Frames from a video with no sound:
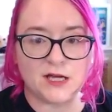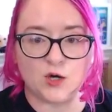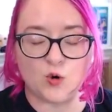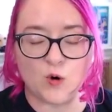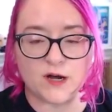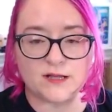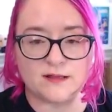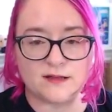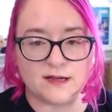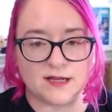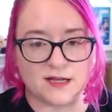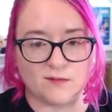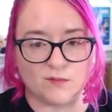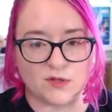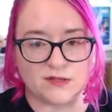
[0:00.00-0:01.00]
quite the
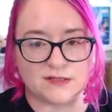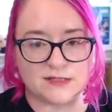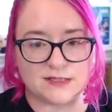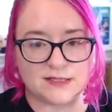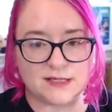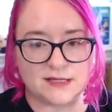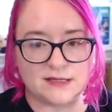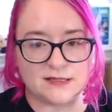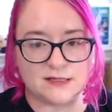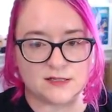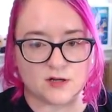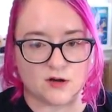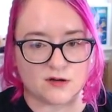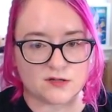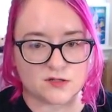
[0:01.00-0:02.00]
name, but this is
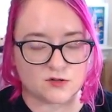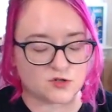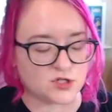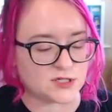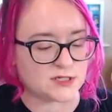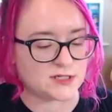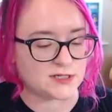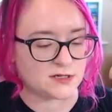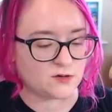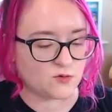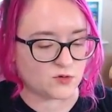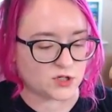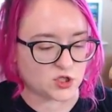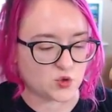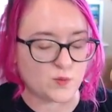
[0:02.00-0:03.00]
also just an
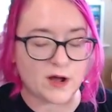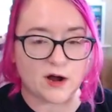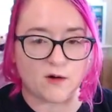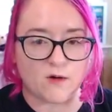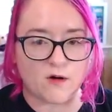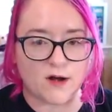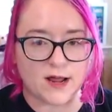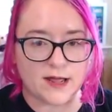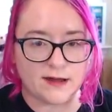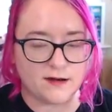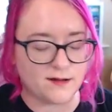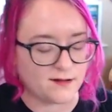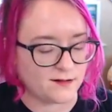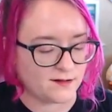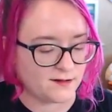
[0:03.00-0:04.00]
orange
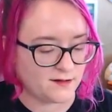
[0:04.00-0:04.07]
Powerade.